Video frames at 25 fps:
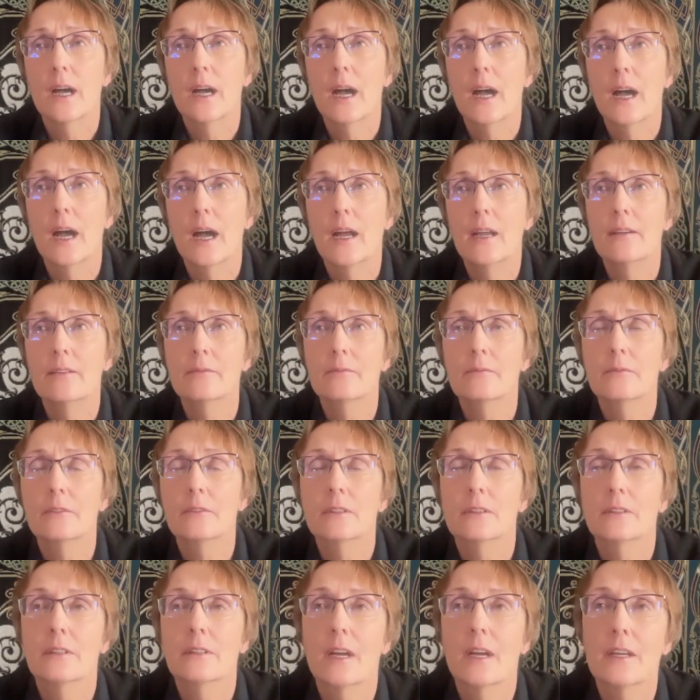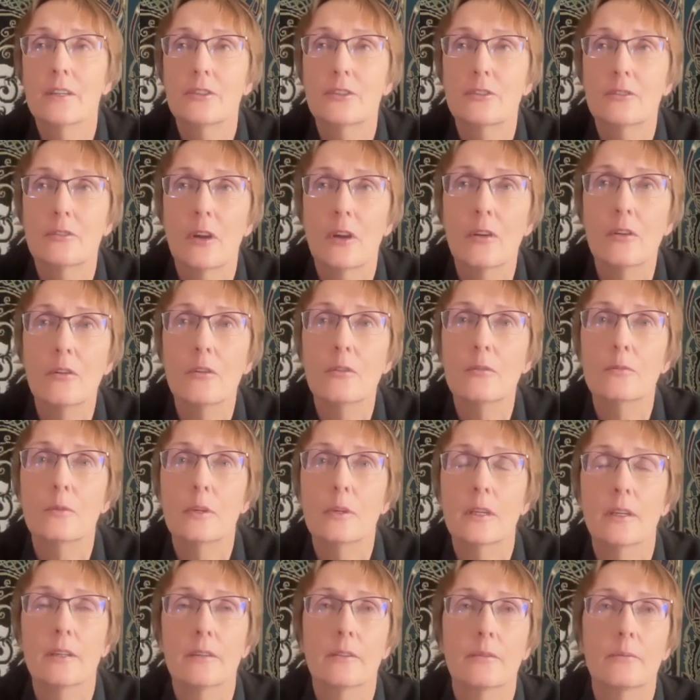i I struggle
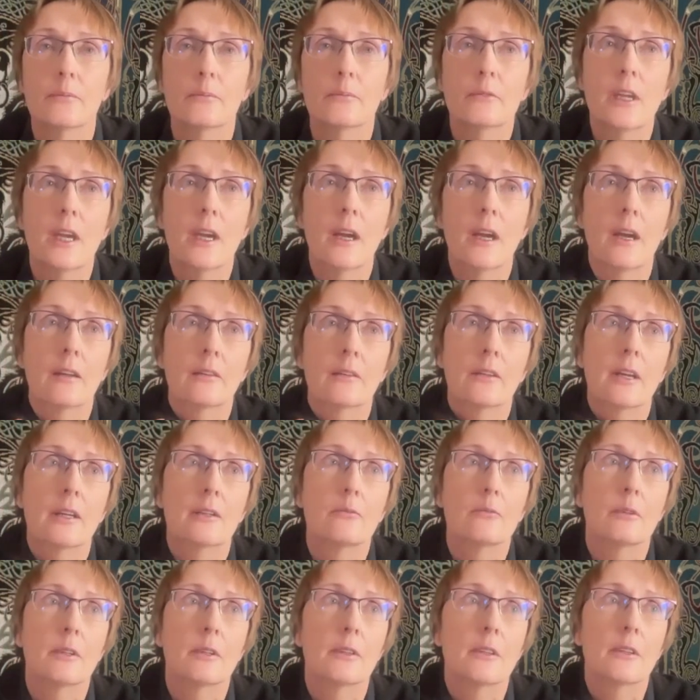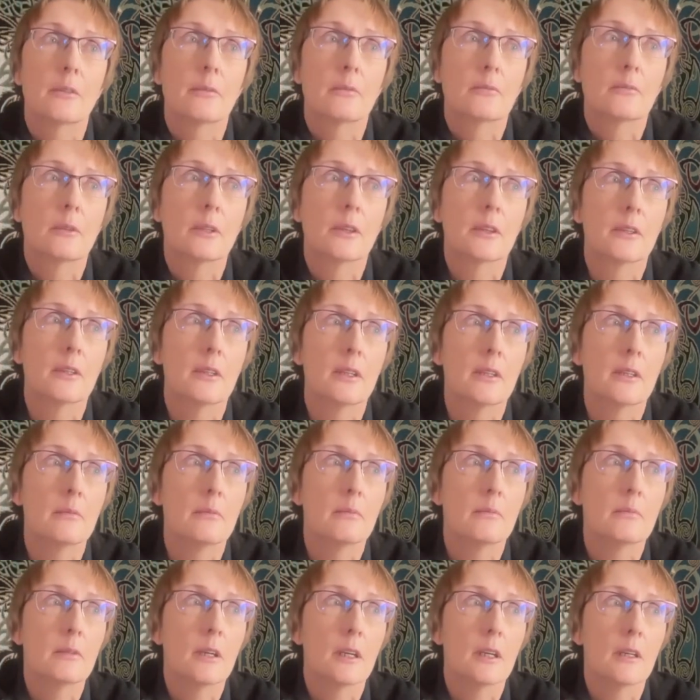with yeah, like with the with the
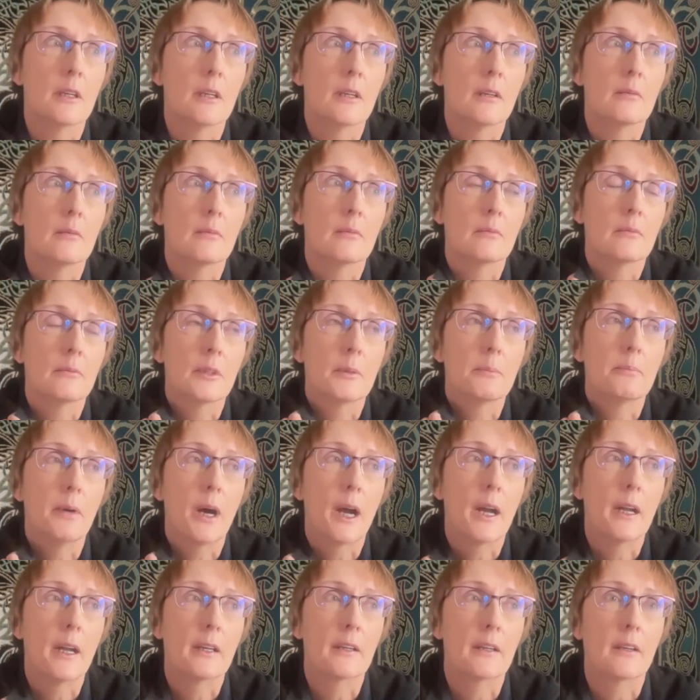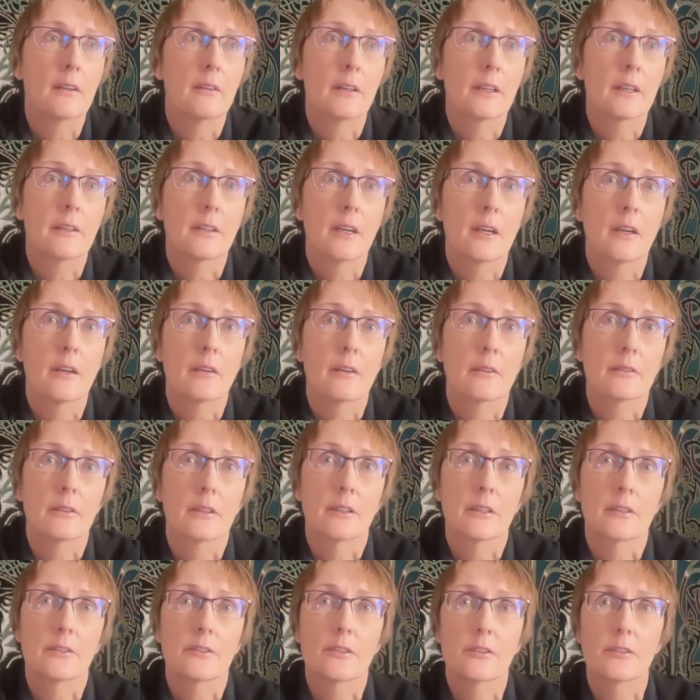uh, the binary there
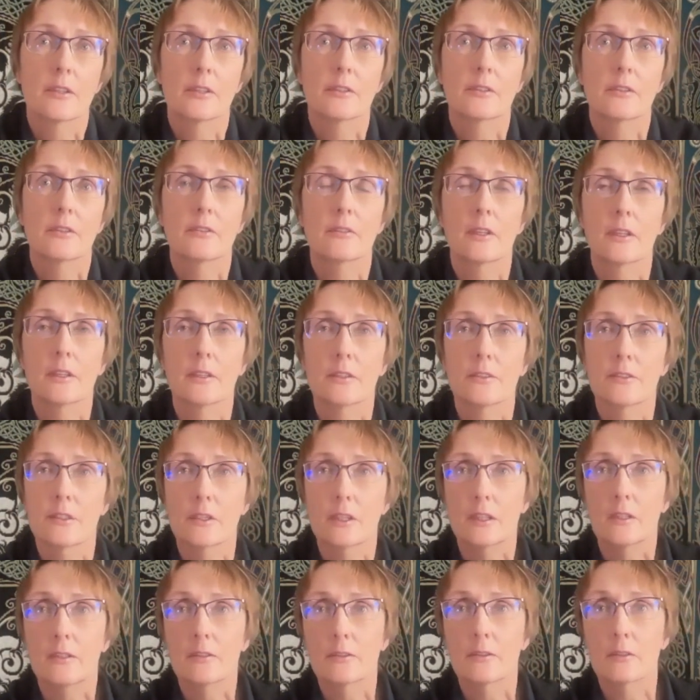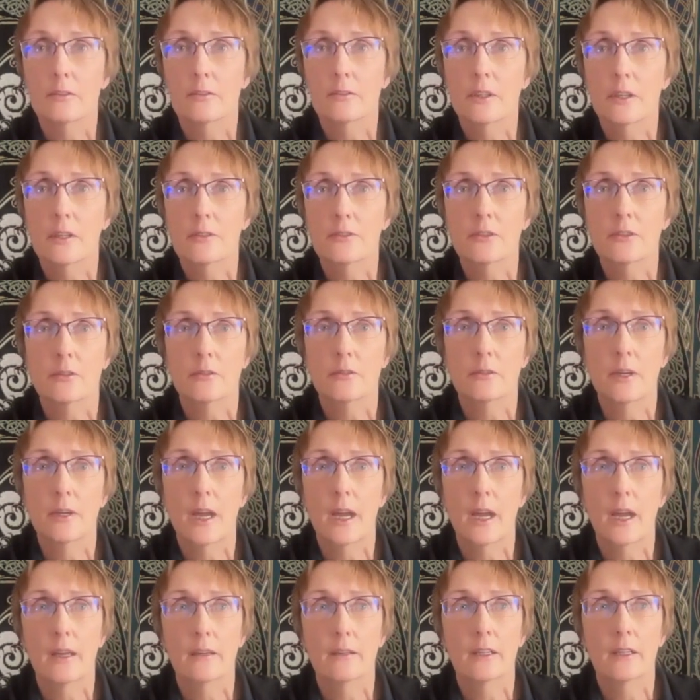that it's the, that it's either this or
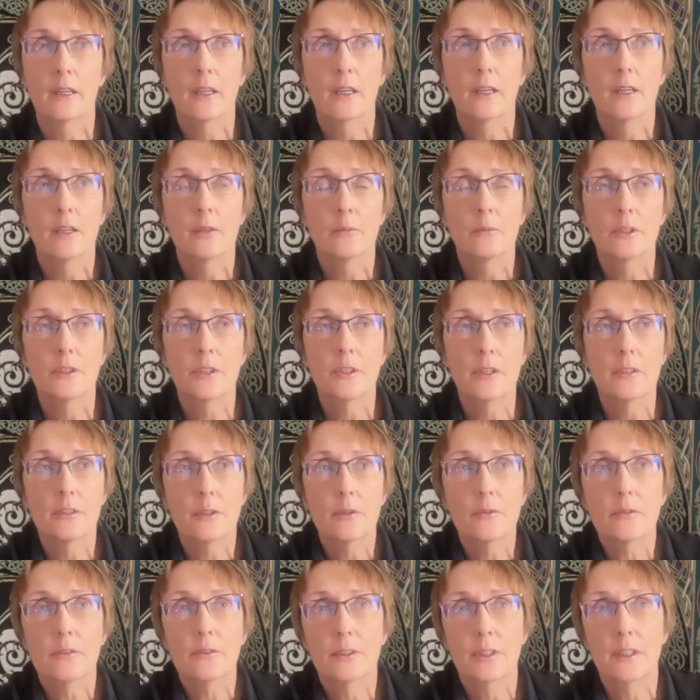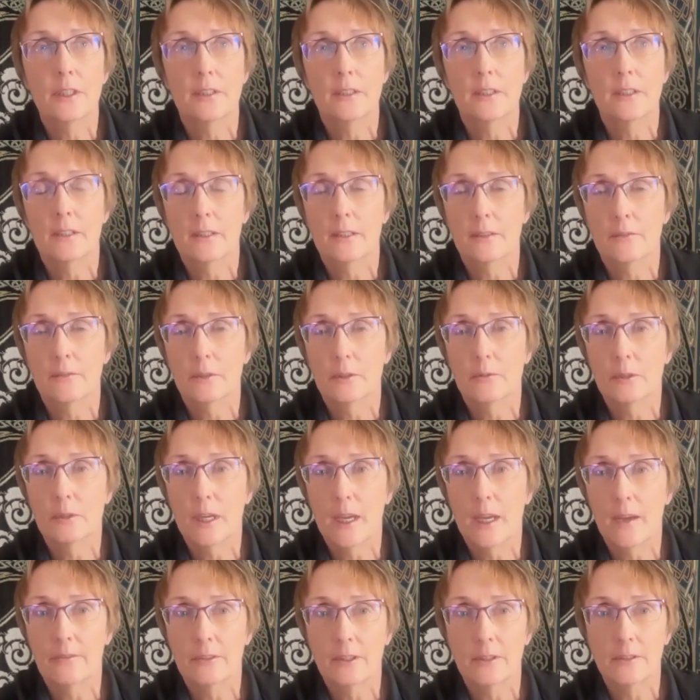that because I don't think that it, that we
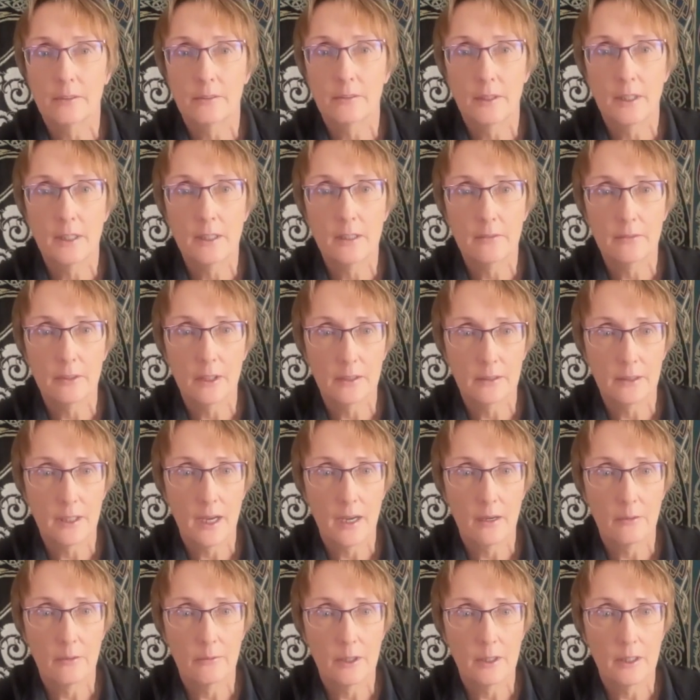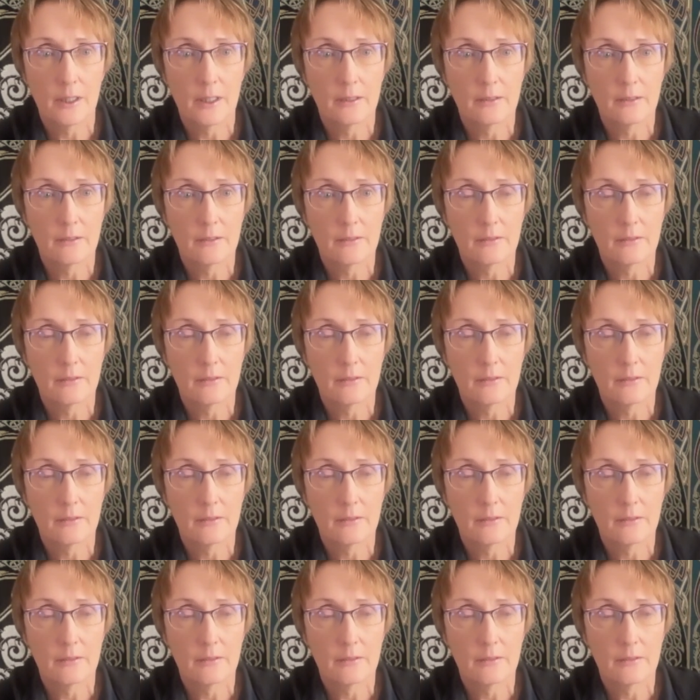have to think of it that way,